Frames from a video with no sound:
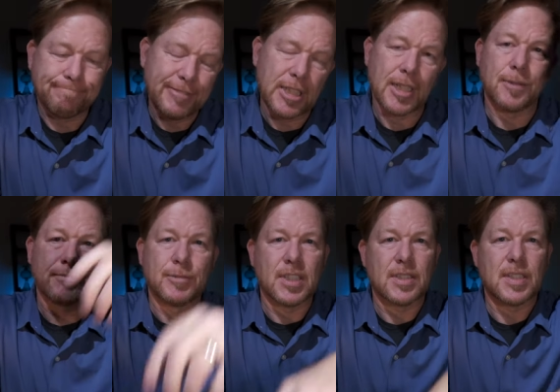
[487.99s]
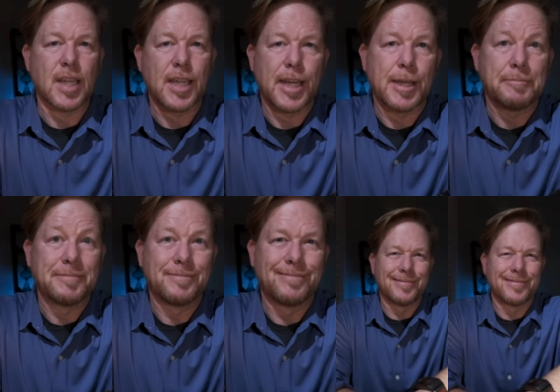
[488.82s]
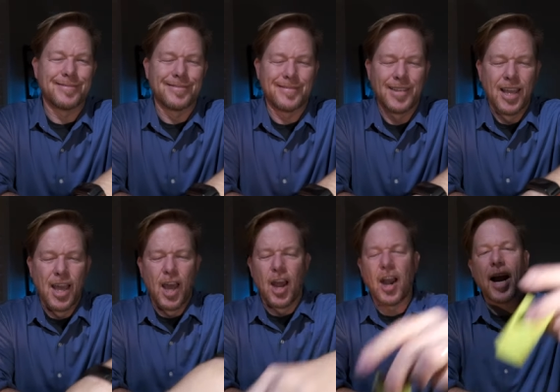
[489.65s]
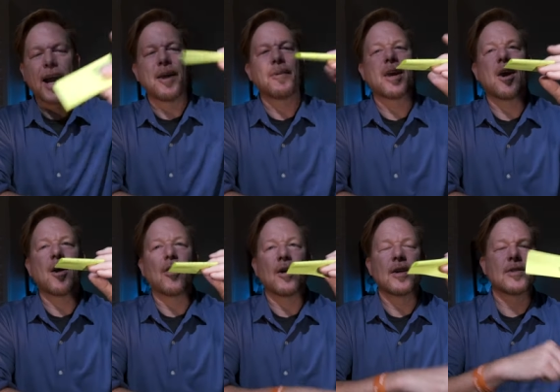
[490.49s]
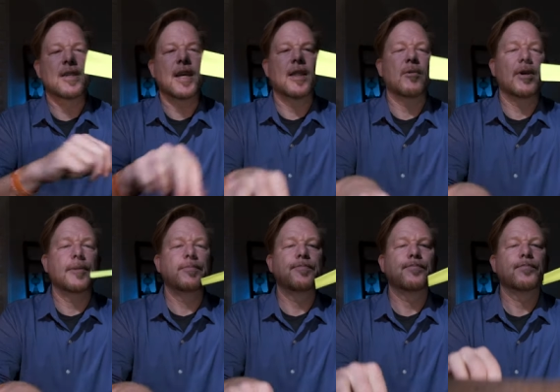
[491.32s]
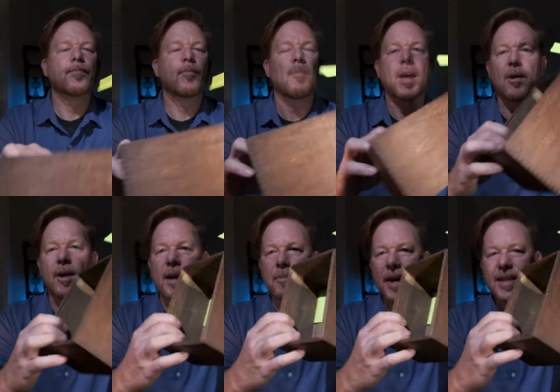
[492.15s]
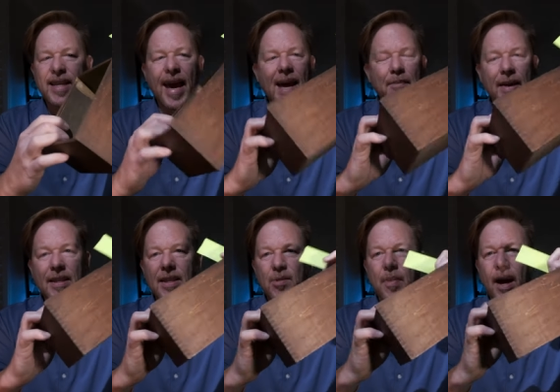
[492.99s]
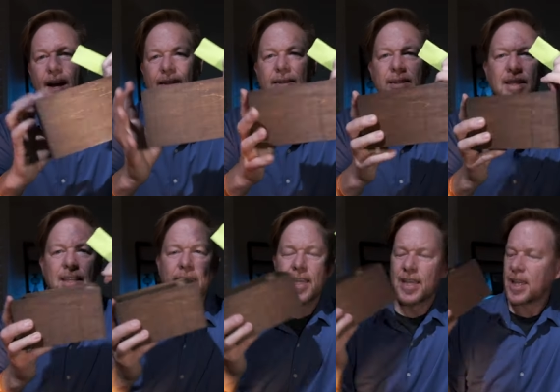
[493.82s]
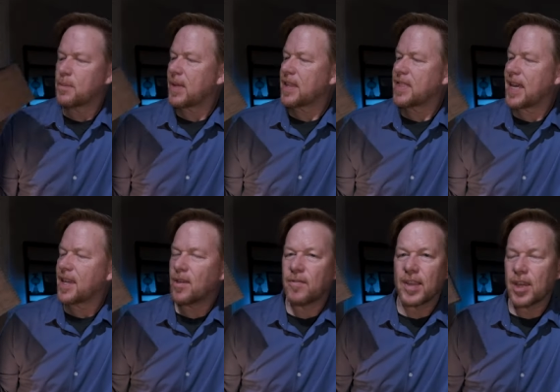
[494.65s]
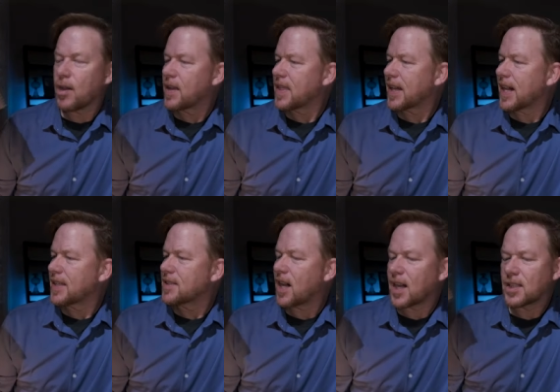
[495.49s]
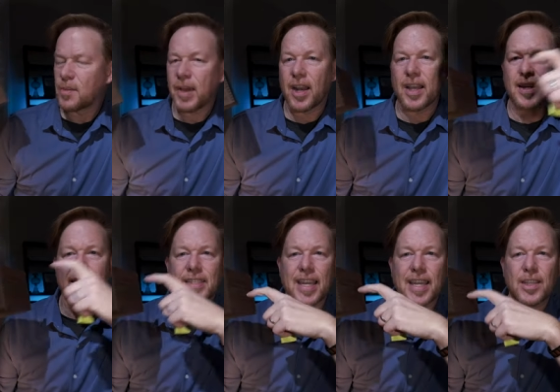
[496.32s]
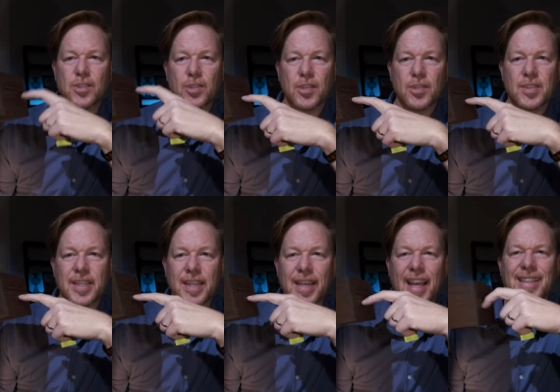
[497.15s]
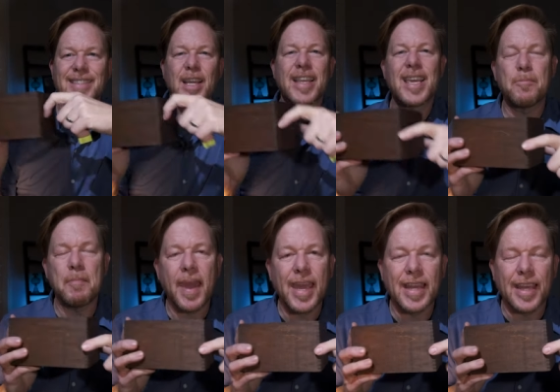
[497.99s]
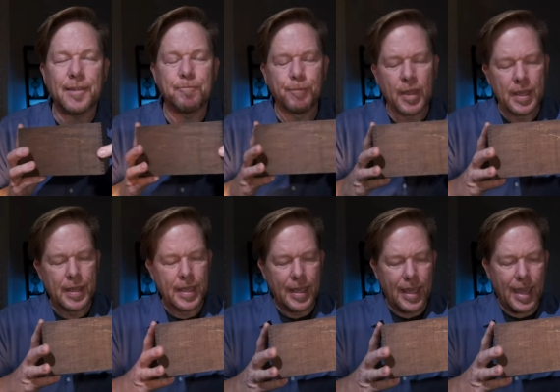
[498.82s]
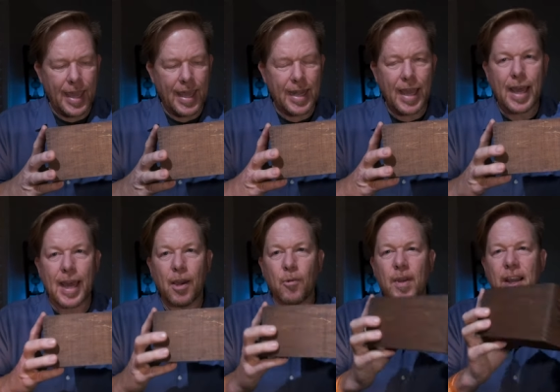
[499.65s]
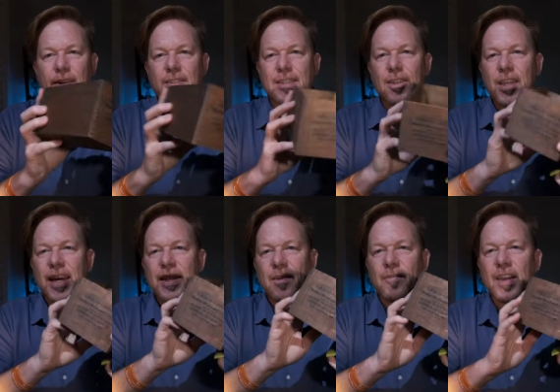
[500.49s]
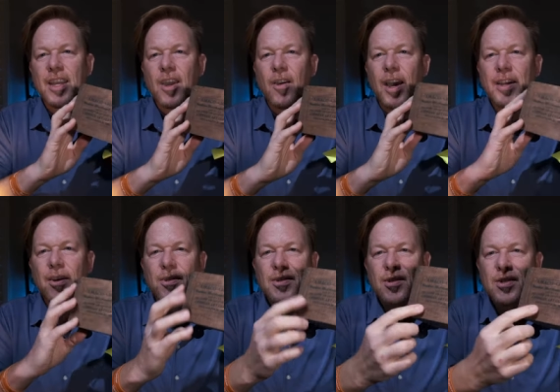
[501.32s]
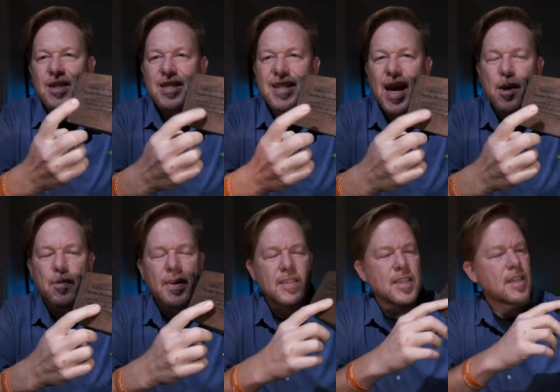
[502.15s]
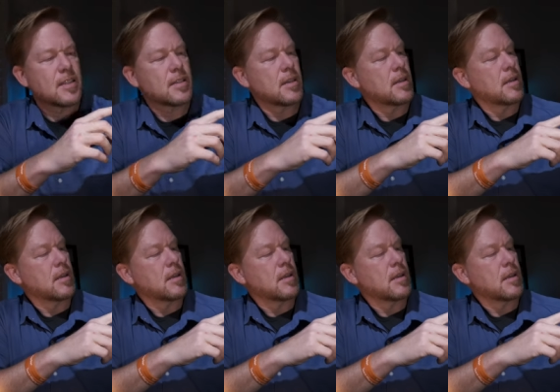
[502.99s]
you know, just suck it up. All right, here we go. Here's another one. By the way, my dad made this box in my thank you video. I think I talked about it because I introduced it and I said he made it. And when I was looking at the video, I noticed there's a stamp that says